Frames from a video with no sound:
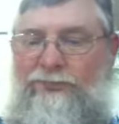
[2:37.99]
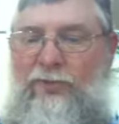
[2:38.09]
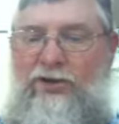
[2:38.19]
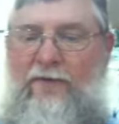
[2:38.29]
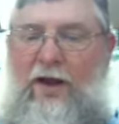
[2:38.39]

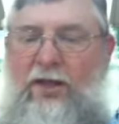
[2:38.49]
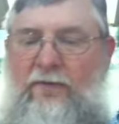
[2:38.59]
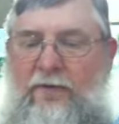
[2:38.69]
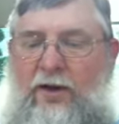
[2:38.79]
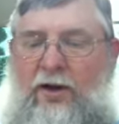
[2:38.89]
this valley
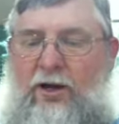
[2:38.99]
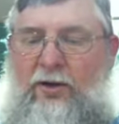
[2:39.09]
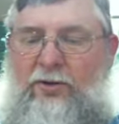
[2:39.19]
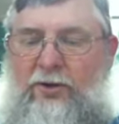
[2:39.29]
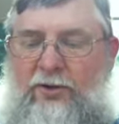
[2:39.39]
of
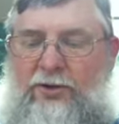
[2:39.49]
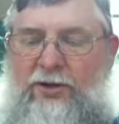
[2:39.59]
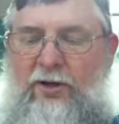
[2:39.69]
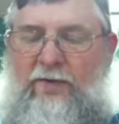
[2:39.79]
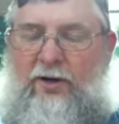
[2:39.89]
Hinnom, or the
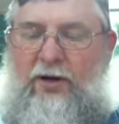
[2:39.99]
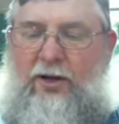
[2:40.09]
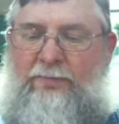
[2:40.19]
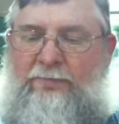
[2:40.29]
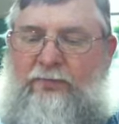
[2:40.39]
son of
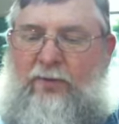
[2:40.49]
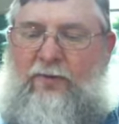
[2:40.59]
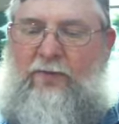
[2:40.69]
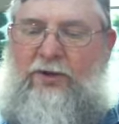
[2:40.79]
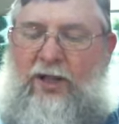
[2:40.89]
Hinnom,
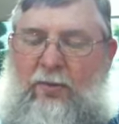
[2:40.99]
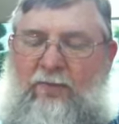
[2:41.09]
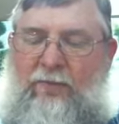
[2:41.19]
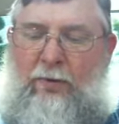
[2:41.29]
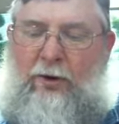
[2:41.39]
we've looked at
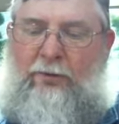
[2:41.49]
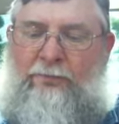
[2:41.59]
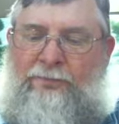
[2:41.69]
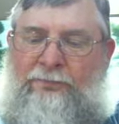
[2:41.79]
before.